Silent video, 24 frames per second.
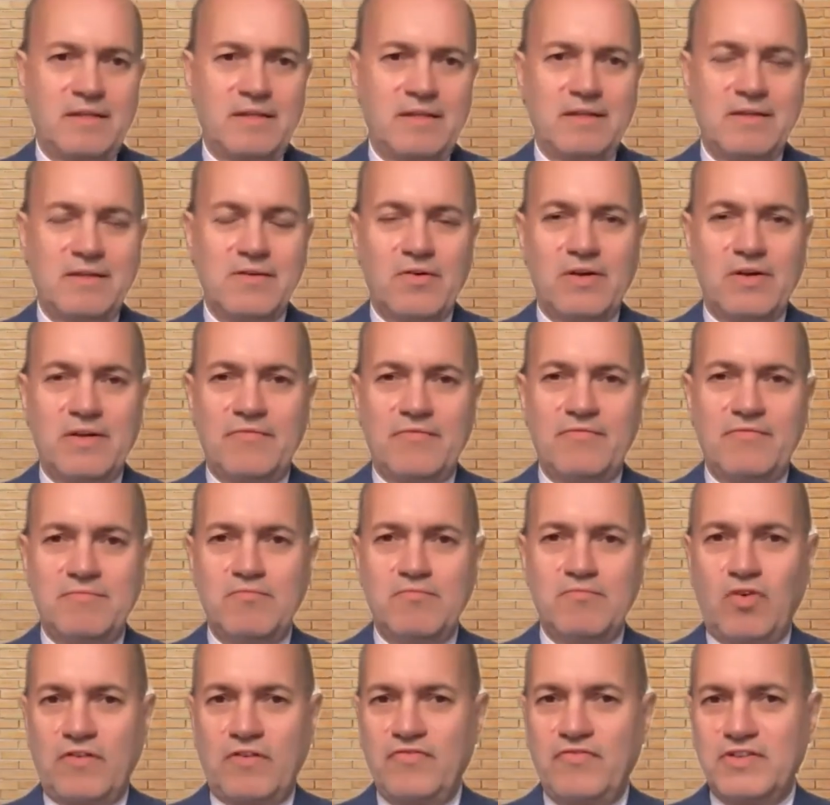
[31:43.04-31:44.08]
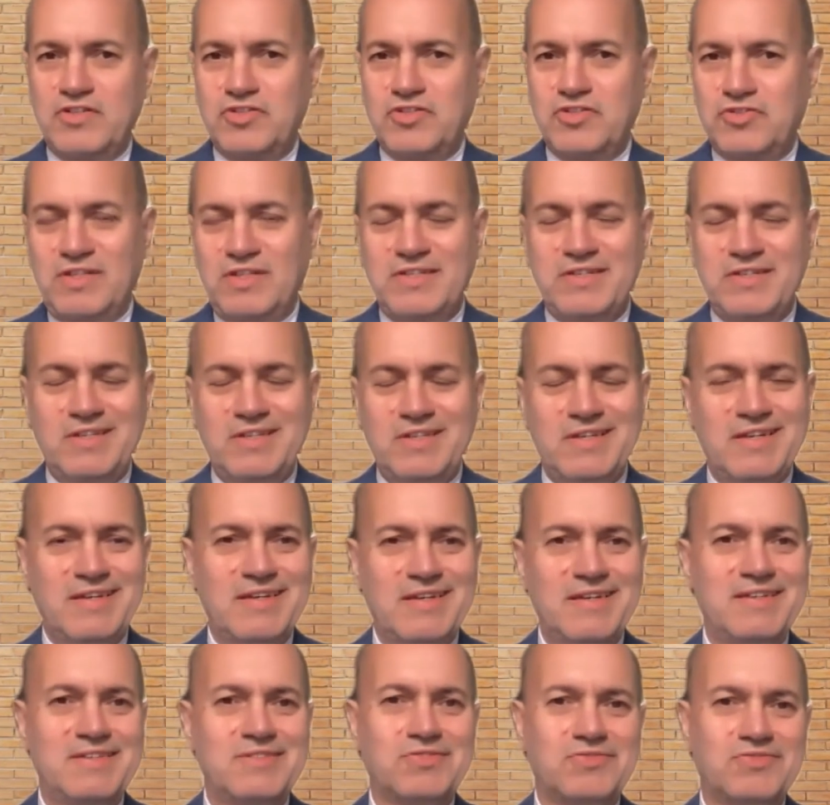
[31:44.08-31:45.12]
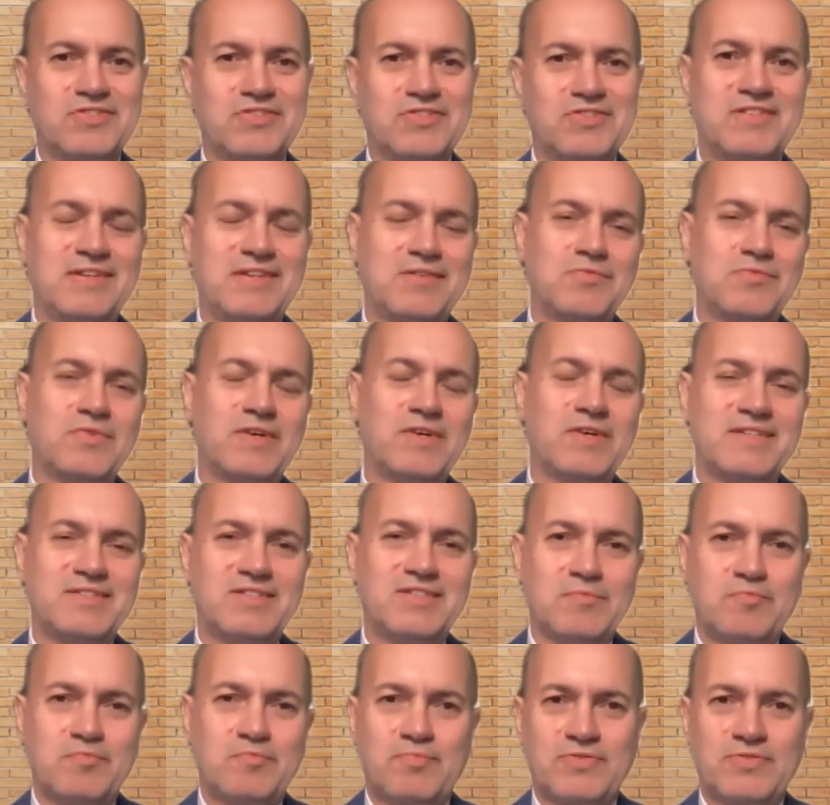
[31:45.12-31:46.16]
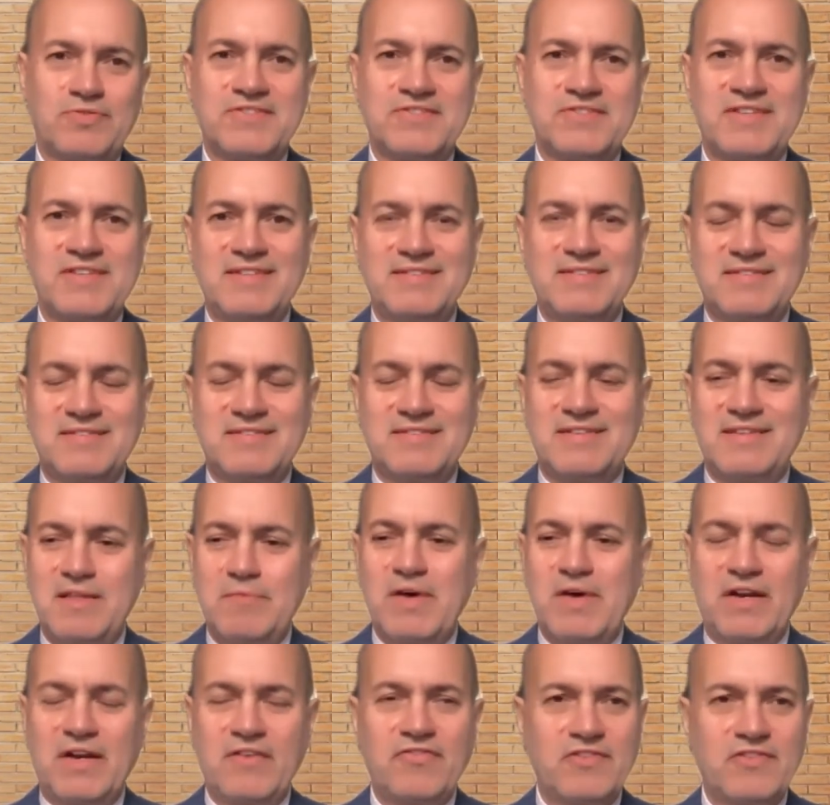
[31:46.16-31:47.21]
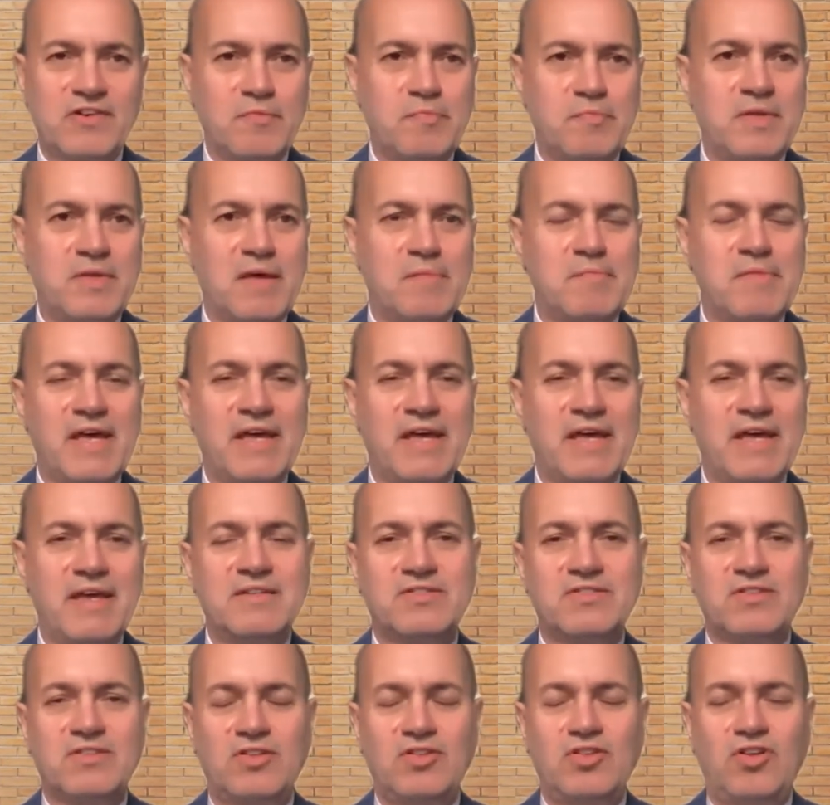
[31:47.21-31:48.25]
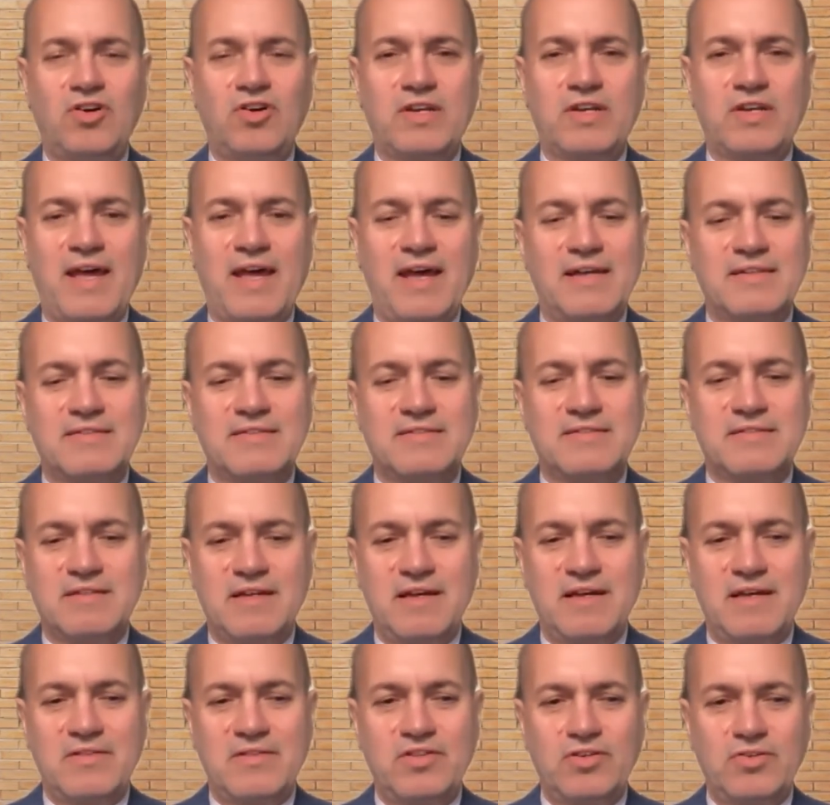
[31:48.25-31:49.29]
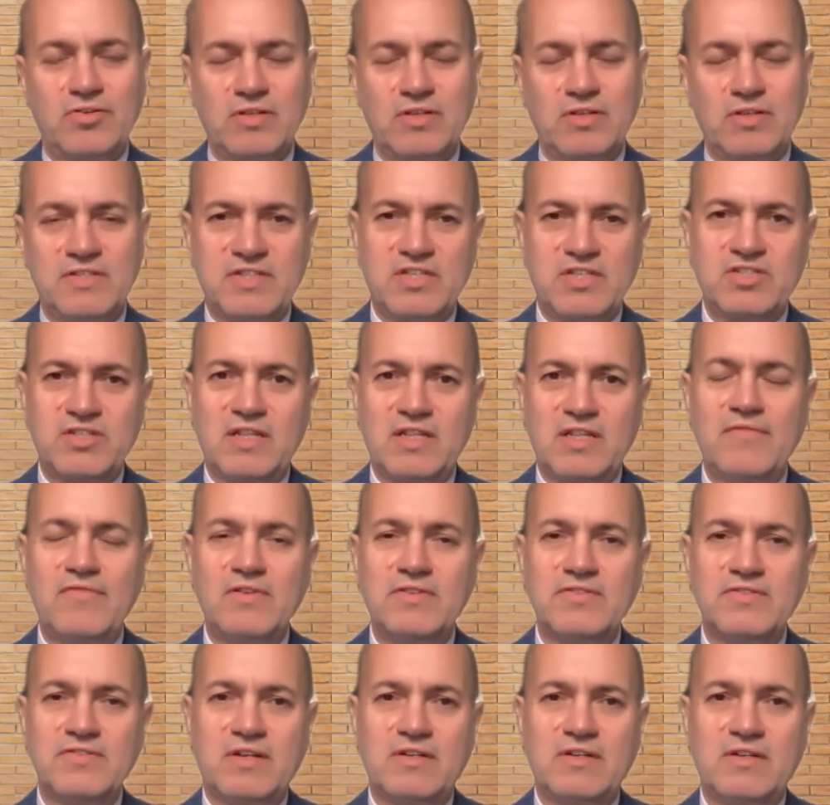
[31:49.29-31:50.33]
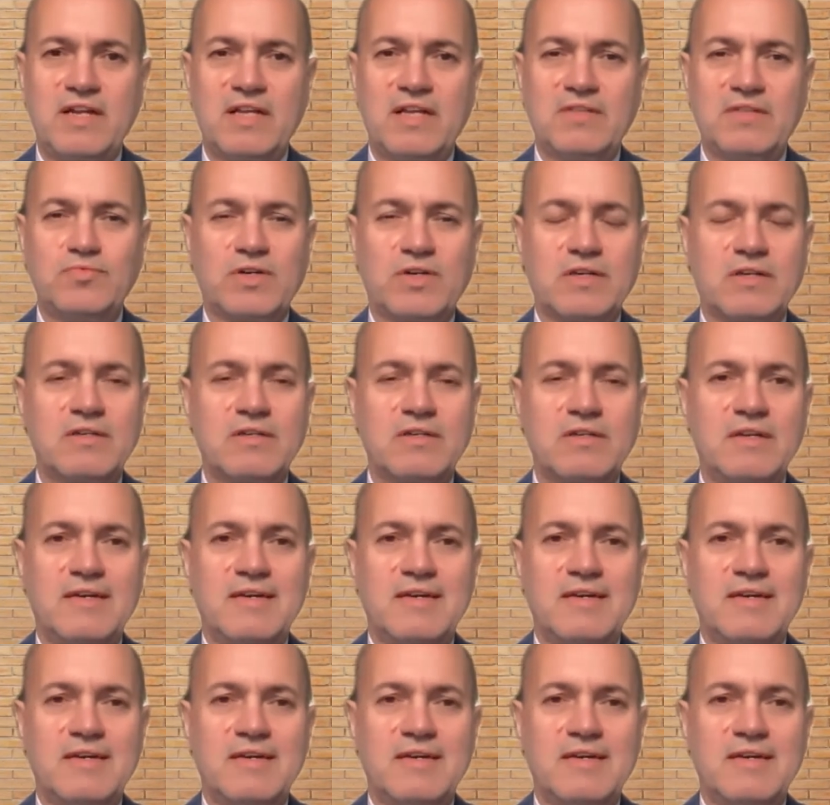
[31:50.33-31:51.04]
A more visually interesting way to present the benefit of PMA is to look at the utilization levels on the network.